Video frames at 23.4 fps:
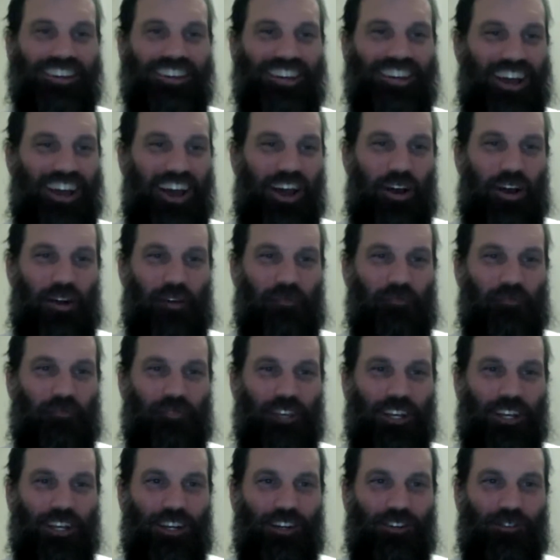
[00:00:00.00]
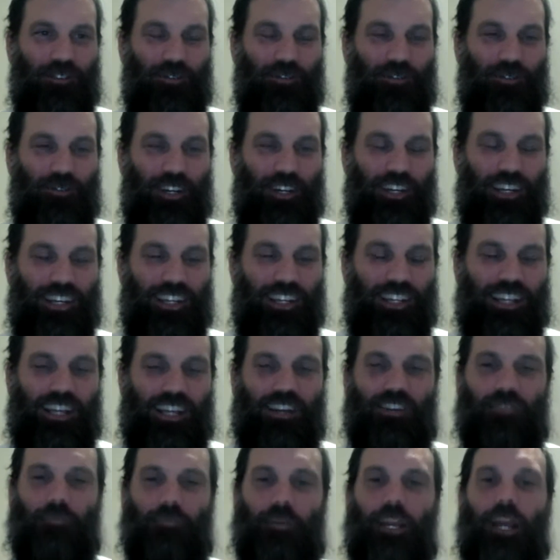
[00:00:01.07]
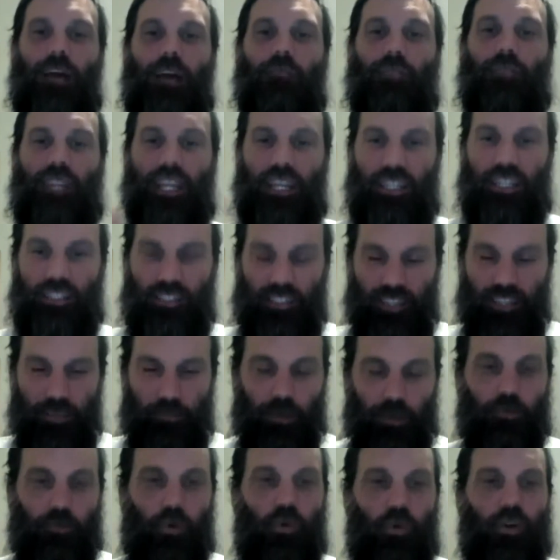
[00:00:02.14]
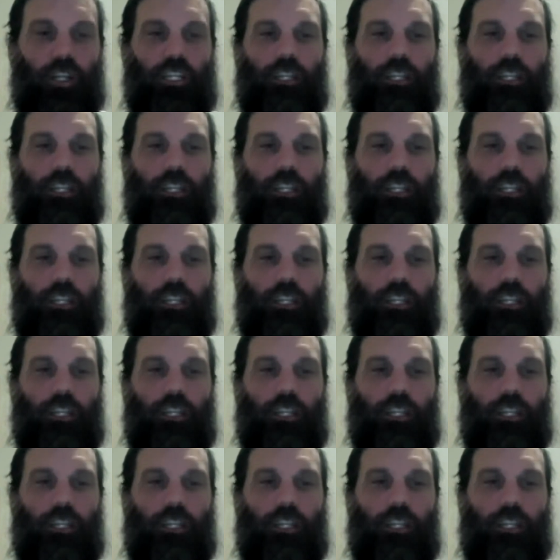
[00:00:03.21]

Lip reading: there becomes a tipping point, the